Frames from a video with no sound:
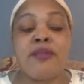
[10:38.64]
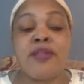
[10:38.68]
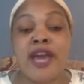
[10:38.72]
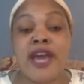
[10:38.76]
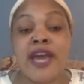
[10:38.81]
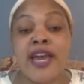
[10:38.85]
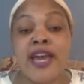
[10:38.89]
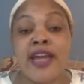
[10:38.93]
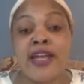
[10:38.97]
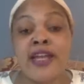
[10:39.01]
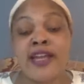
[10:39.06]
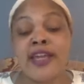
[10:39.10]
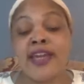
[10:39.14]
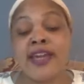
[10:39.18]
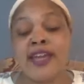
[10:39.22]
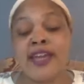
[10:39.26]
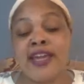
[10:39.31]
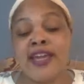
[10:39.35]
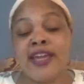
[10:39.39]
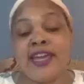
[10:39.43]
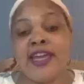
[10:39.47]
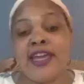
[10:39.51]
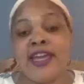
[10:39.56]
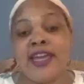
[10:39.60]
Black.
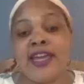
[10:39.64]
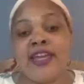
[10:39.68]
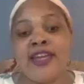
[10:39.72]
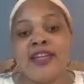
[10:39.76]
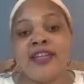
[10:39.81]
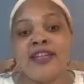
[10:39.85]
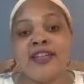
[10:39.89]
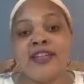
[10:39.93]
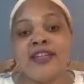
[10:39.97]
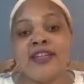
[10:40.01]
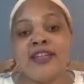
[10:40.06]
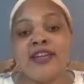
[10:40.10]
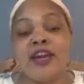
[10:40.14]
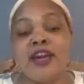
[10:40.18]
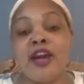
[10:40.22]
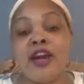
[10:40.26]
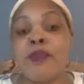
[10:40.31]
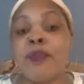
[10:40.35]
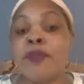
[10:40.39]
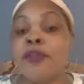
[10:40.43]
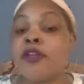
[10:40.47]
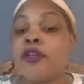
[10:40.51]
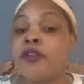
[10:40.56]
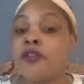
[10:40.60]
And
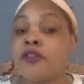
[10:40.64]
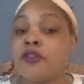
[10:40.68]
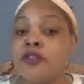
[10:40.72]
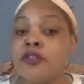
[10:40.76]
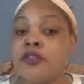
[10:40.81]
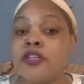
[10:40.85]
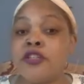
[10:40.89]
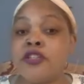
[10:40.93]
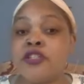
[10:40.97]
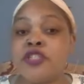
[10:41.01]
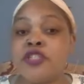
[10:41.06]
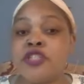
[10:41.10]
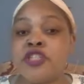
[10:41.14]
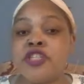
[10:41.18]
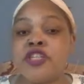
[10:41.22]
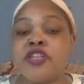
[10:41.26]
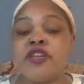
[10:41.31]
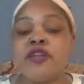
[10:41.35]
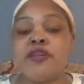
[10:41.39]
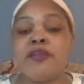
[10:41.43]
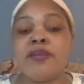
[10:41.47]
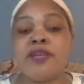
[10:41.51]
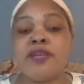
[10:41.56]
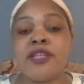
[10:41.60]
our political
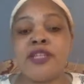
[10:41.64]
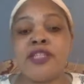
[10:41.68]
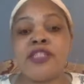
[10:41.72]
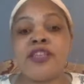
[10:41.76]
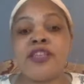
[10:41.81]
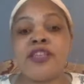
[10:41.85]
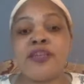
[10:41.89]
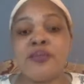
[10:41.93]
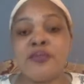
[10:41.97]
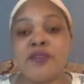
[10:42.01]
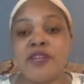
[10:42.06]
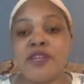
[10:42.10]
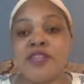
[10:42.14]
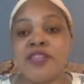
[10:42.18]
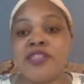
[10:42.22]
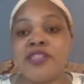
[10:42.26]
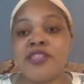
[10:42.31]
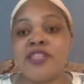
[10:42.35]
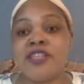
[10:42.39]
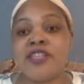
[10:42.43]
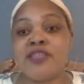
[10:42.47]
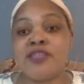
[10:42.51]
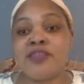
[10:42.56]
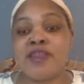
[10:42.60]
leadership in some ways
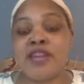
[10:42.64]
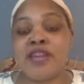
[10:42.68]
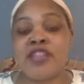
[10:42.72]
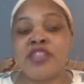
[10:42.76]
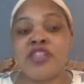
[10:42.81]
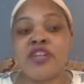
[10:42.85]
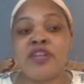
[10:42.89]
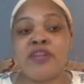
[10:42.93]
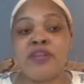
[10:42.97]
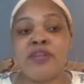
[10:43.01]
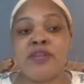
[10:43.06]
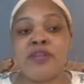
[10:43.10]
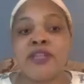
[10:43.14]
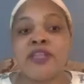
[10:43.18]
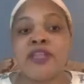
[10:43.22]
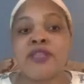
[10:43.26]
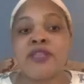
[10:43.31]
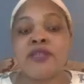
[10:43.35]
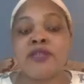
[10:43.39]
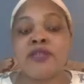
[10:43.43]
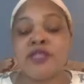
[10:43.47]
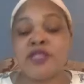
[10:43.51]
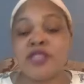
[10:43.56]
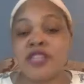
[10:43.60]
does match up, like the
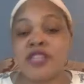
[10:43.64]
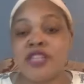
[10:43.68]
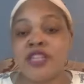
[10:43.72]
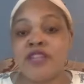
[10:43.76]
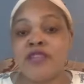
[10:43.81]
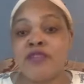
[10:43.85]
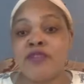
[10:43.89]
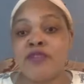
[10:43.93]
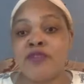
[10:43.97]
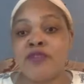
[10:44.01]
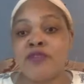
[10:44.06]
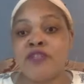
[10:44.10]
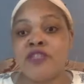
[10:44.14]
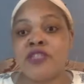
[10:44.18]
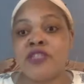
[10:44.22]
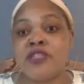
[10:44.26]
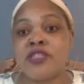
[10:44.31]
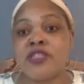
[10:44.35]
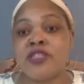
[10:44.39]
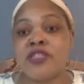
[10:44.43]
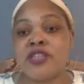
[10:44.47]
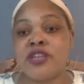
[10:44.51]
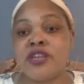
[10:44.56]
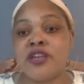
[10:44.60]
city of Memphis
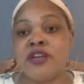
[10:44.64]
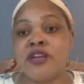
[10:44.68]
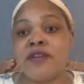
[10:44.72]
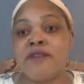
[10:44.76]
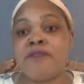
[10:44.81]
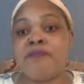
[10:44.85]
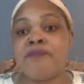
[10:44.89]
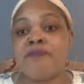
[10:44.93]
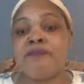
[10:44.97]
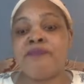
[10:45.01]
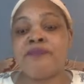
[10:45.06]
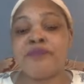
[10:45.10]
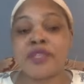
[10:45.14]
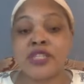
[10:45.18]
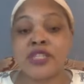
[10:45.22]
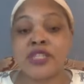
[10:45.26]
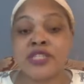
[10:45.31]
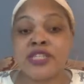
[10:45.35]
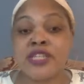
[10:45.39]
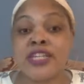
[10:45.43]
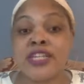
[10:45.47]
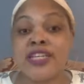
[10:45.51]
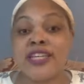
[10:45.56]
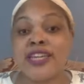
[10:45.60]

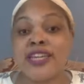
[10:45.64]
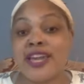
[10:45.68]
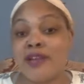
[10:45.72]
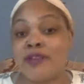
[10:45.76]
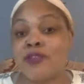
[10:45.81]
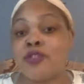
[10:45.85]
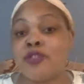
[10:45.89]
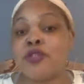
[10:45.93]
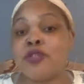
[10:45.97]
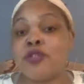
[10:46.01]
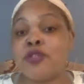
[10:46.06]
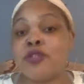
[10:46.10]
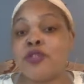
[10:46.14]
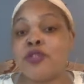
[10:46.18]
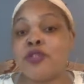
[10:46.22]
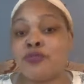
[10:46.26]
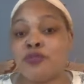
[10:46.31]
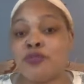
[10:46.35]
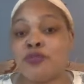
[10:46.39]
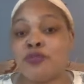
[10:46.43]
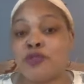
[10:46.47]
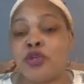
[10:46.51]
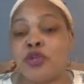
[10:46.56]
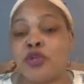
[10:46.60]
city council is
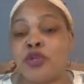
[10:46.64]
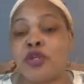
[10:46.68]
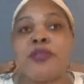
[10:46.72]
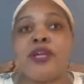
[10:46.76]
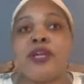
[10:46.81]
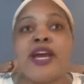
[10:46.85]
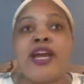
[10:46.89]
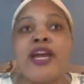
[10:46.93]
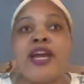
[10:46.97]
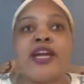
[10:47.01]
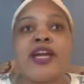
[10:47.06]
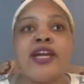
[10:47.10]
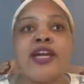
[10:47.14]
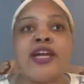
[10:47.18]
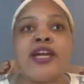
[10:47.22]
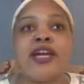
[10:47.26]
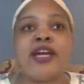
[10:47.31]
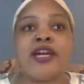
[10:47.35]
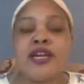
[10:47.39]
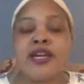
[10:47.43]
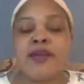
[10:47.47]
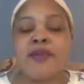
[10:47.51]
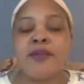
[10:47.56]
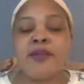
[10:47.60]
majority Black.
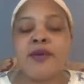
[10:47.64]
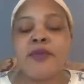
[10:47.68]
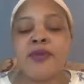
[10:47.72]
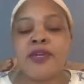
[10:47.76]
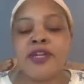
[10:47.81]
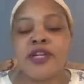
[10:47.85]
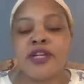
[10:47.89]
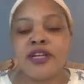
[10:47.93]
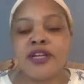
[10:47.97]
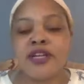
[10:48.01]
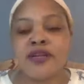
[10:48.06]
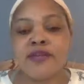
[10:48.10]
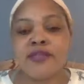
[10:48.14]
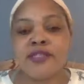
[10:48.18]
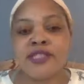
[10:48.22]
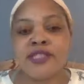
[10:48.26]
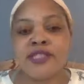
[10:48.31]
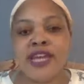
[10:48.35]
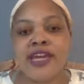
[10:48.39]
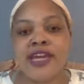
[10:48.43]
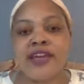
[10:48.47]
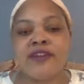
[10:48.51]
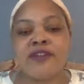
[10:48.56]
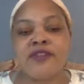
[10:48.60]
But when it
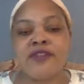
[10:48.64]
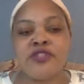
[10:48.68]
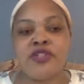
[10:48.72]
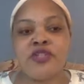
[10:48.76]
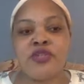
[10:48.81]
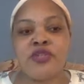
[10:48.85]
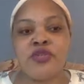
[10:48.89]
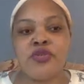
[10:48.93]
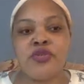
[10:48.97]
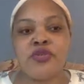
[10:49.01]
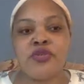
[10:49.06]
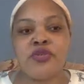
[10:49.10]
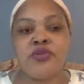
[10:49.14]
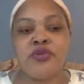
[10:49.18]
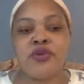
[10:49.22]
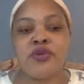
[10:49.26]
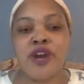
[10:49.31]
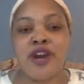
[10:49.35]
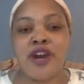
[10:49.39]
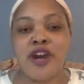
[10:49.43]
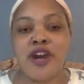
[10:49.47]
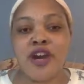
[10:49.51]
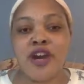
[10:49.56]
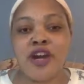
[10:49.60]
comes down
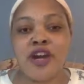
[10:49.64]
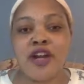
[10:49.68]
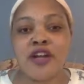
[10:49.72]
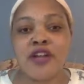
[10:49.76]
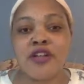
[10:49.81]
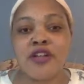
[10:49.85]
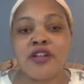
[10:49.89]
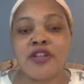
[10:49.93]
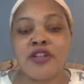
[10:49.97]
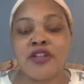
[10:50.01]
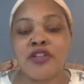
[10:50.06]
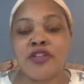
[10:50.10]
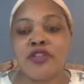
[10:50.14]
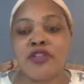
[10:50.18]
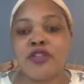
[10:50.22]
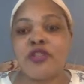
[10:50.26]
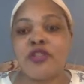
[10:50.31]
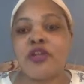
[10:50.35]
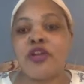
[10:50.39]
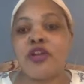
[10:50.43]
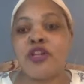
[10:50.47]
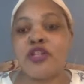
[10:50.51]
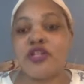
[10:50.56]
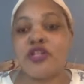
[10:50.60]
to our
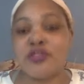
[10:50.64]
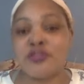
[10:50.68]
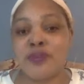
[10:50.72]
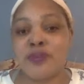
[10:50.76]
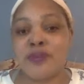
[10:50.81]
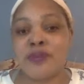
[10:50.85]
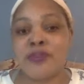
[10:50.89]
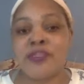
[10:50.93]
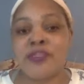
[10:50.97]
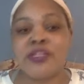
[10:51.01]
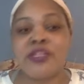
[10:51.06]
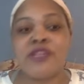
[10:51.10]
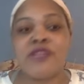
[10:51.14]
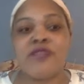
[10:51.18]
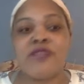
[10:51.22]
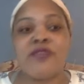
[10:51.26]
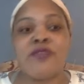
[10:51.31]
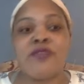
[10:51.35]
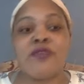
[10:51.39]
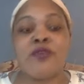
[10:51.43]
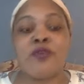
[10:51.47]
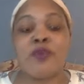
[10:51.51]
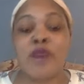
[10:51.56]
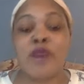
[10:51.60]
larger representative, we
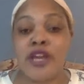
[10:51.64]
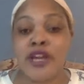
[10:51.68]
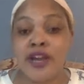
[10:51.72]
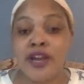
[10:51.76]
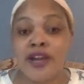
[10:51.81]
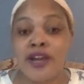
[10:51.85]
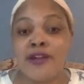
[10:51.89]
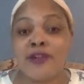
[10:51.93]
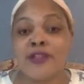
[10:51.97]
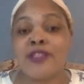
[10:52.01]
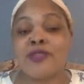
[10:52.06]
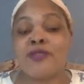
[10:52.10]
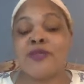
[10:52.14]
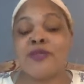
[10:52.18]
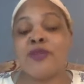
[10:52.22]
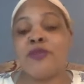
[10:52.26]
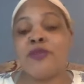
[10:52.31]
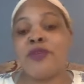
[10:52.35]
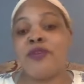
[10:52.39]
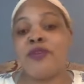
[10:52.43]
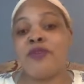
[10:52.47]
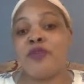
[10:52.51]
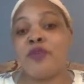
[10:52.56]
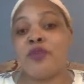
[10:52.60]
have a white
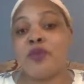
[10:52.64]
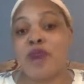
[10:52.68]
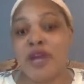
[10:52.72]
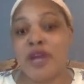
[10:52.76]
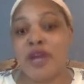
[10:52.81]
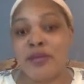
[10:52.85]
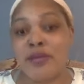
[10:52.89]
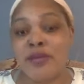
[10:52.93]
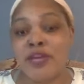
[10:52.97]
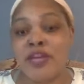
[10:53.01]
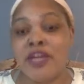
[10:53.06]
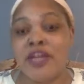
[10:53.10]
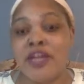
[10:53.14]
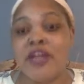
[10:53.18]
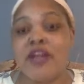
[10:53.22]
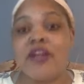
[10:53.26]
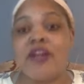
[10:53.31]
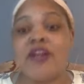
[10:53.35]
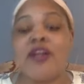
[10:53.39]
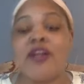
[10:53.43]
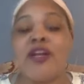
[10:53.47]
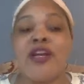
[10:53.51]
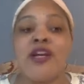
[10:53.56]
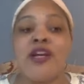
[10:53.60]
congressman, we have a white
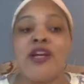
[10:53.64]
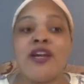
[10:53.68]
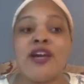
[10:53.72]
mayor,